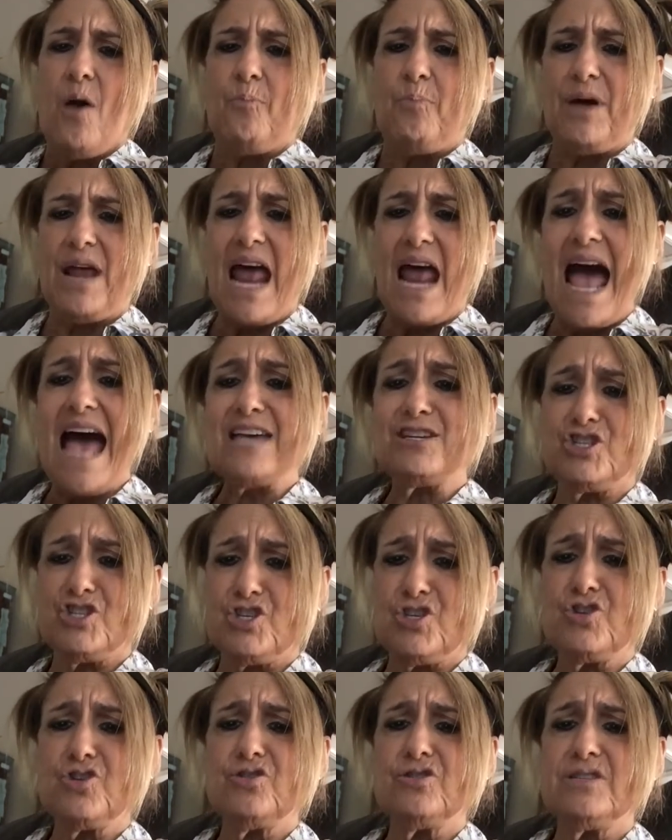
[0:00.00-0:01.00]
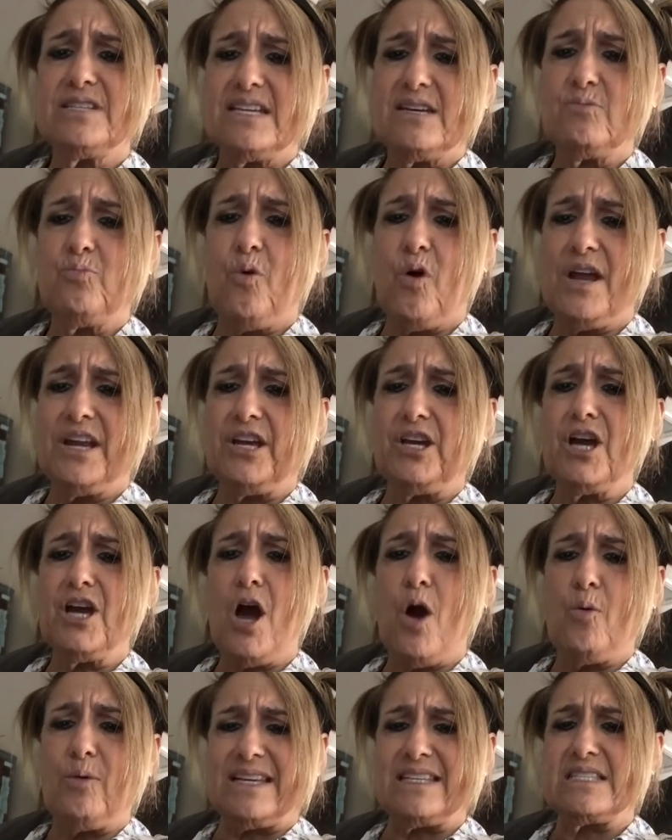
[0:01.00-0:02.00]
but I sure did want to
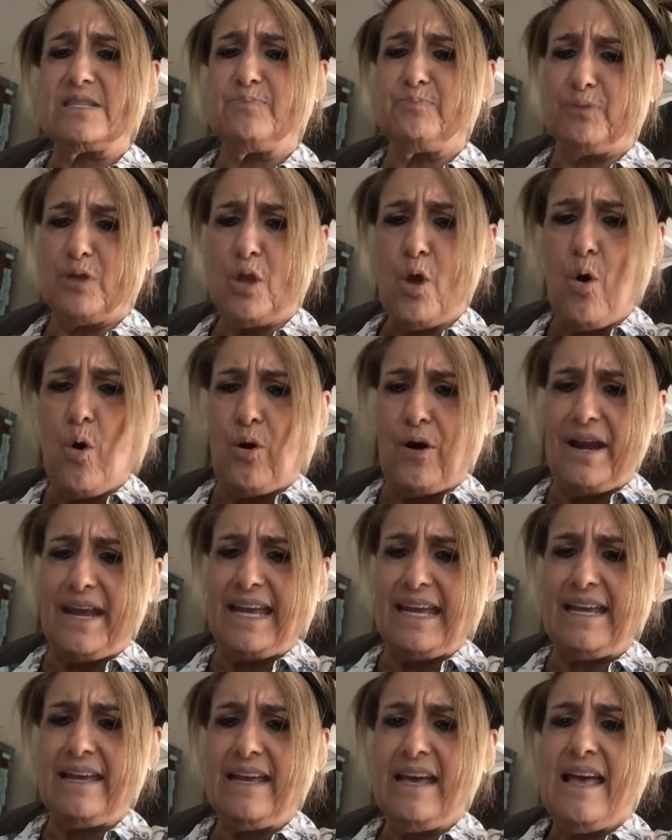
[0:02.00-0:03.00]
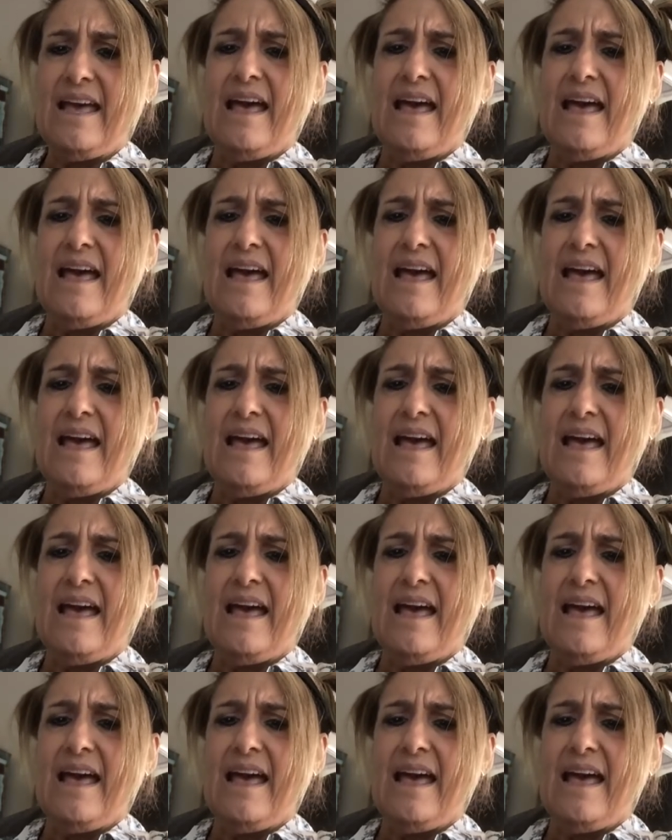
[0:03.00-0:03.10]
go exploring.